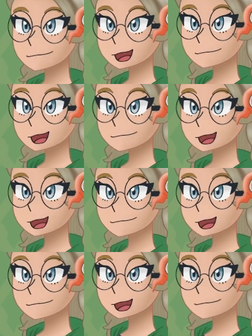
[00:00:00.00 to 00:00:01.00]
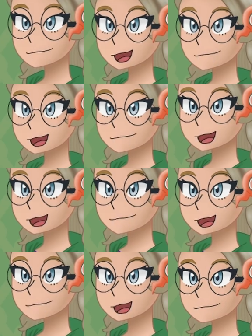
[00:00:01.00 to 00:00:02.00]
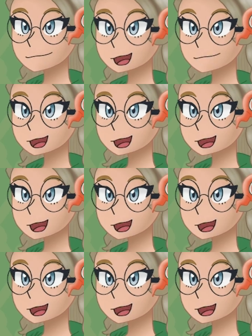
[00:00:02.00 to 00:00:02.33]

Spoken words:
well as just having powerful moves like Earth